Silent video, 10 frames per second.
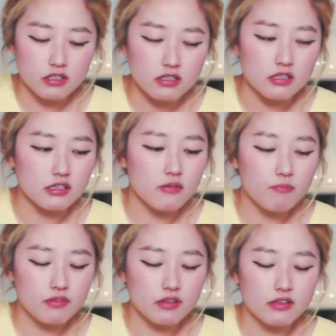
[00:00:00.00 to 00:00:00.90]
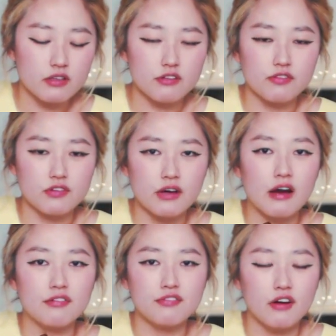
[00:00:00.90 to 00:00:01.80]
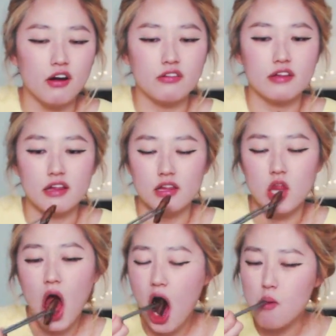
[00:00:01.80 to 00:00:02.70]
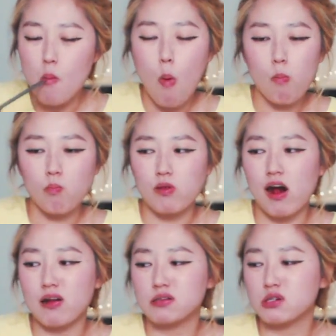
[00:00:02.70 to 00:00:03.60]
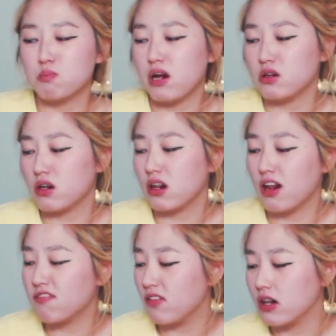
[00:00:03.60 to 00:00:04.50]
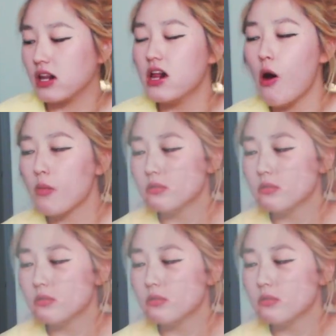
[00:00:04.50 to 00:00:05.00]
good if you have fun and not depend your life on it.